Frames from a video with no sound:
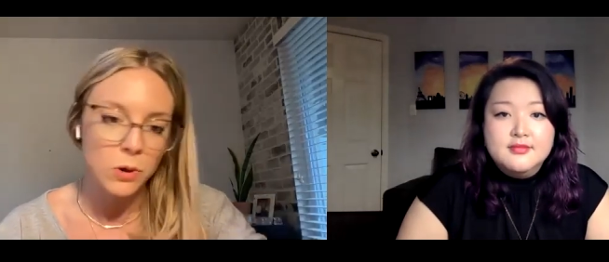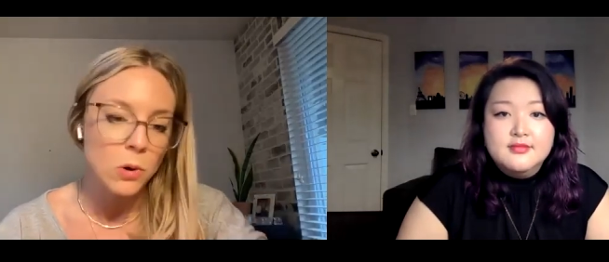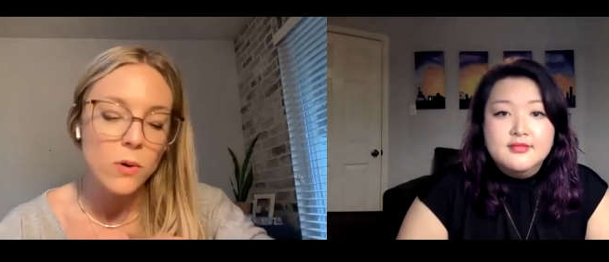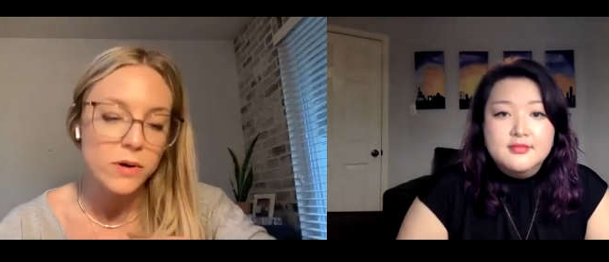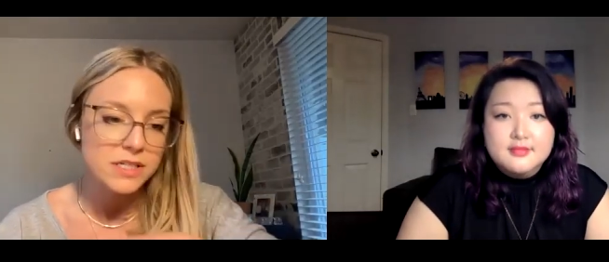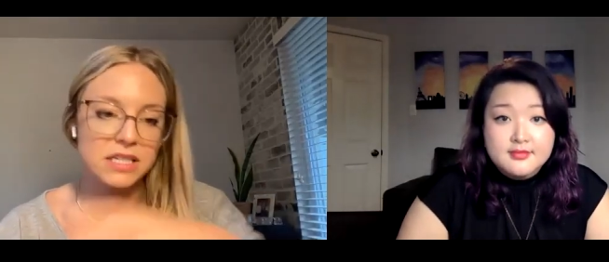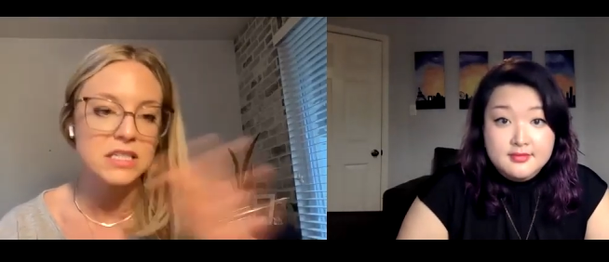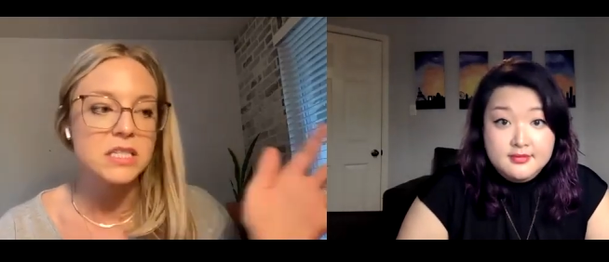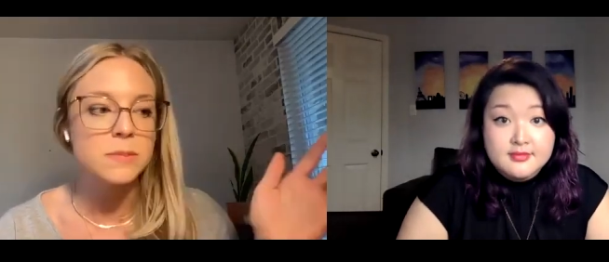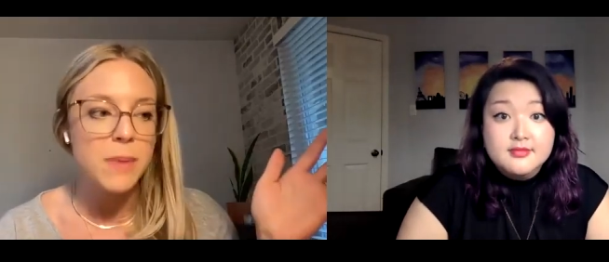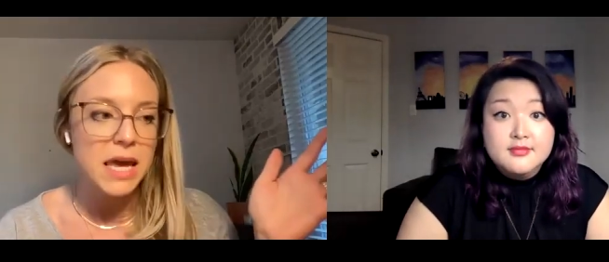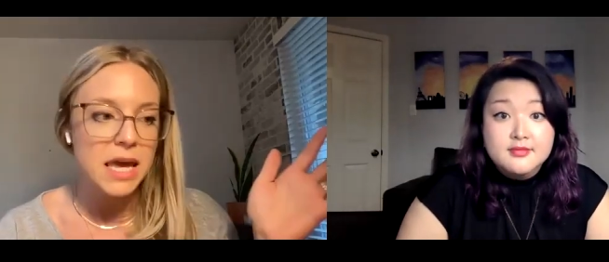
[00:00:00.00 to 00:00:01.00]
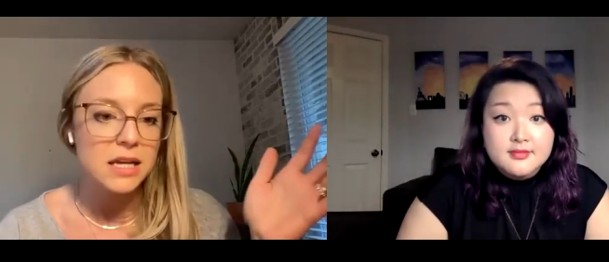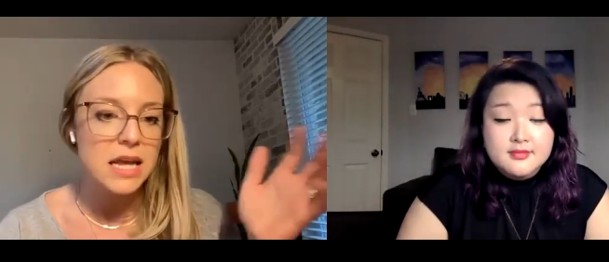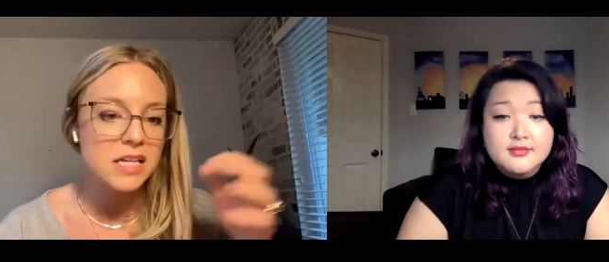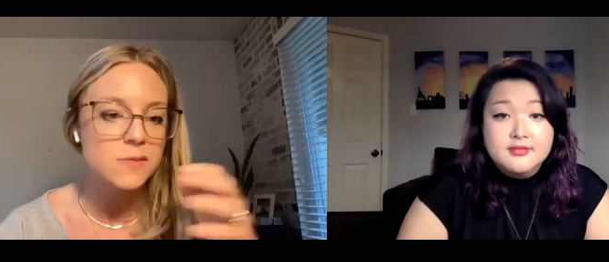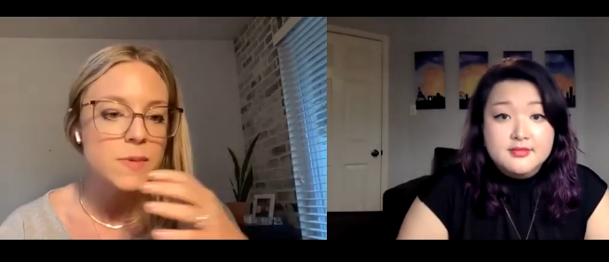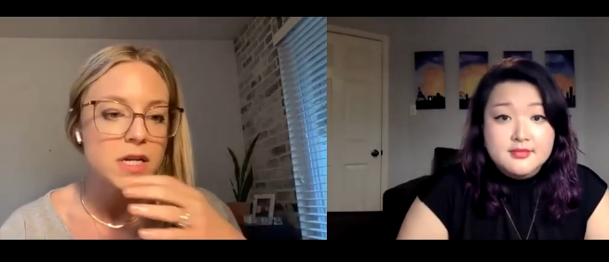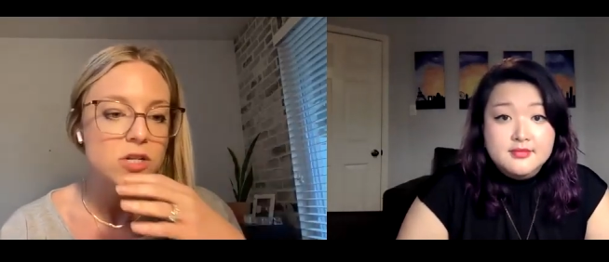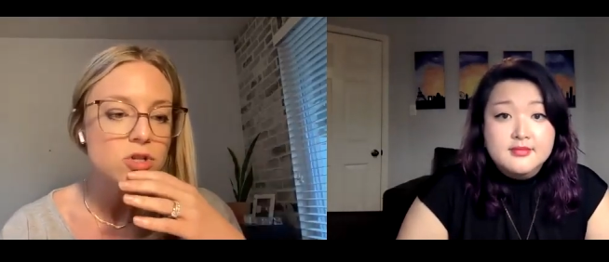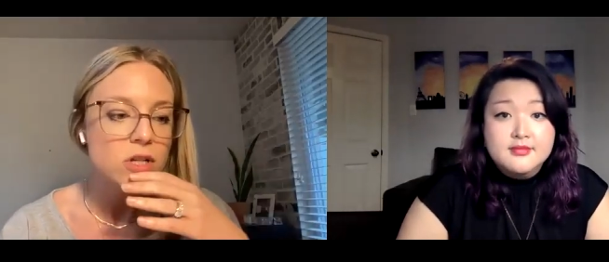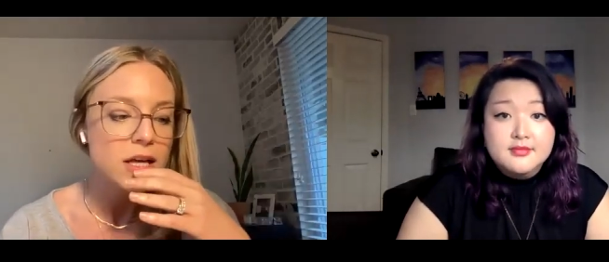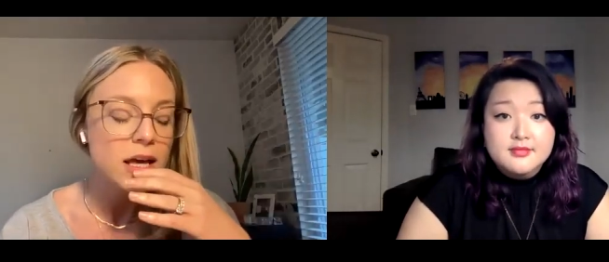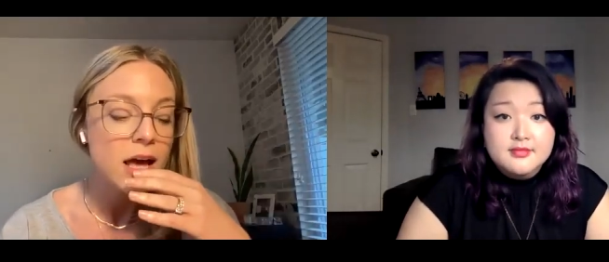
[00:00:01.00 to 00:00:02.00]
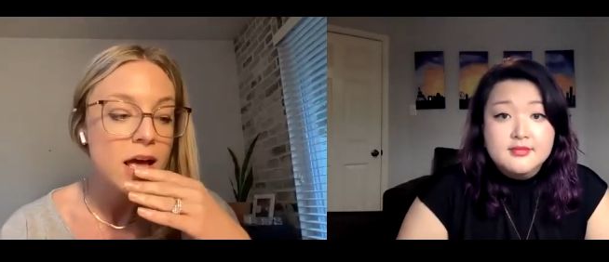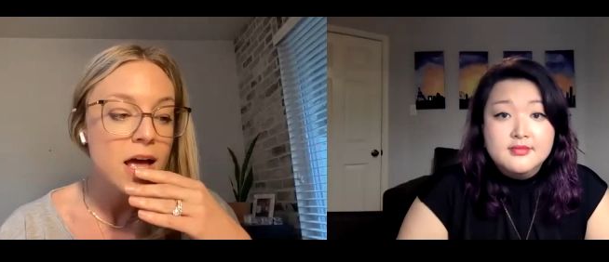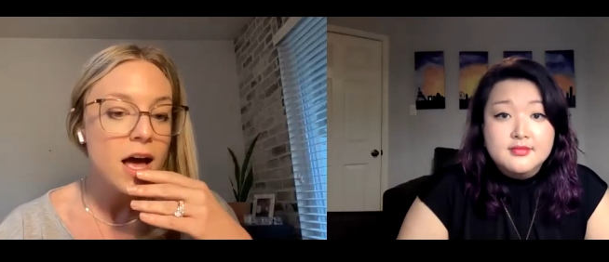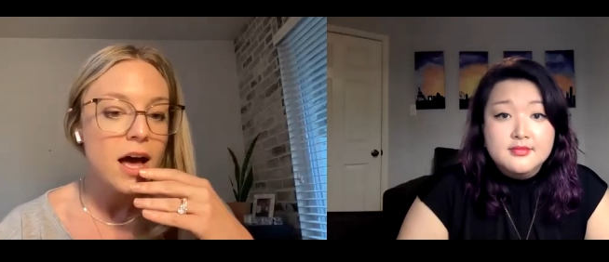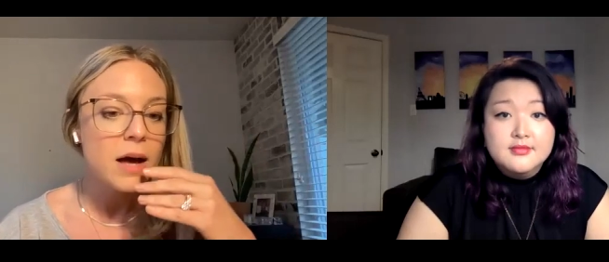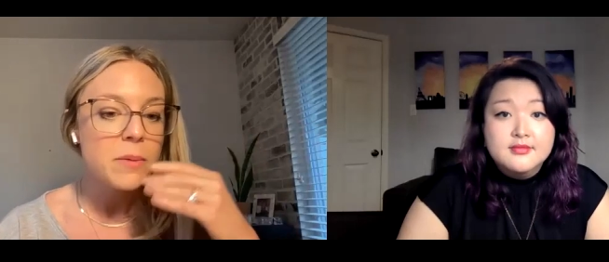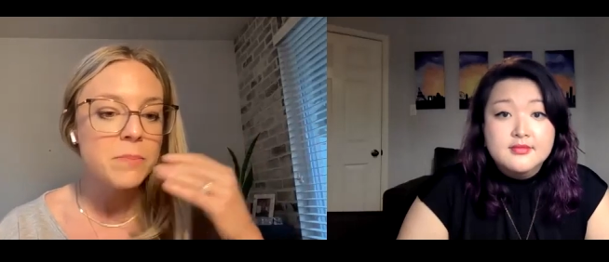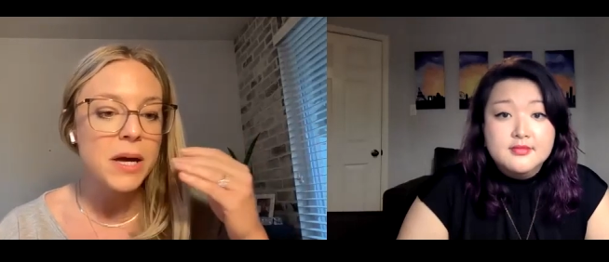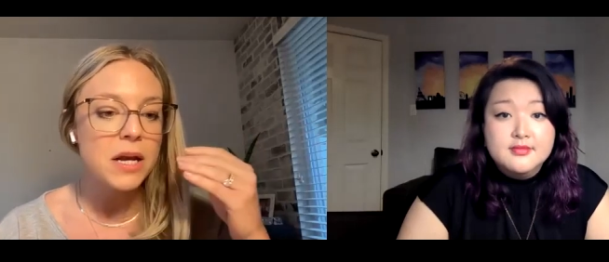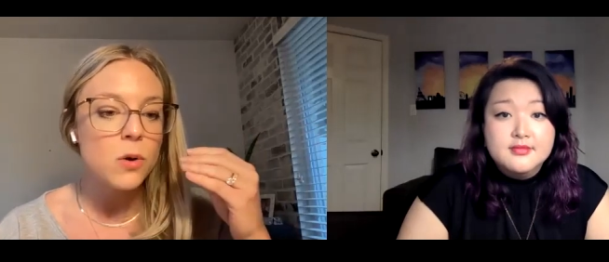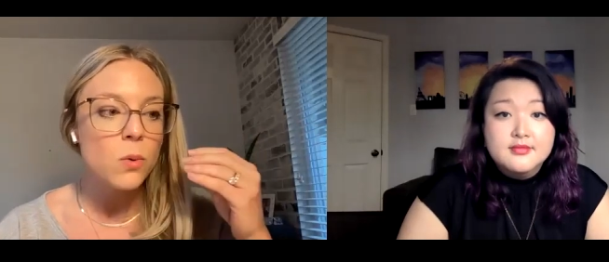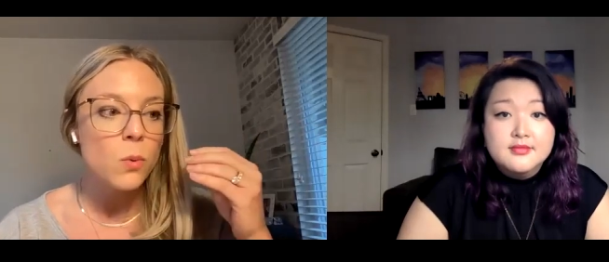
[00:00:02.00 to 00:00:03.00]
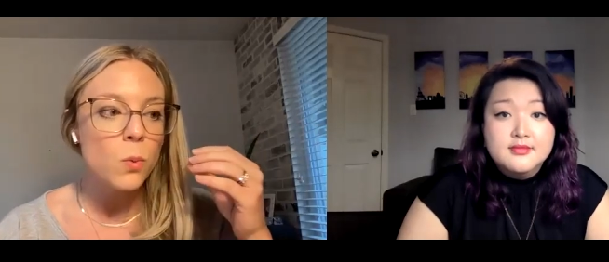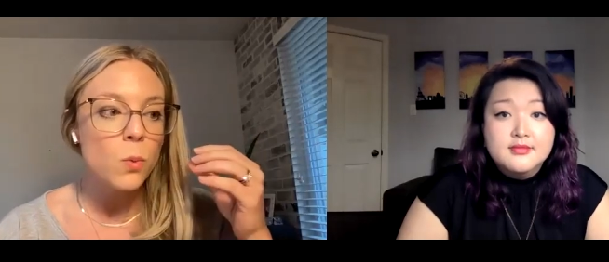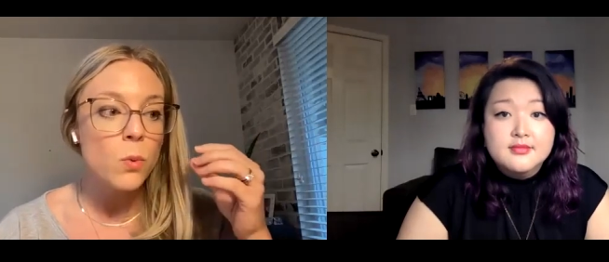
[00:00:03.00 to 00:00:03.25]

Speaker 1: we're going to expand exponentially uh, but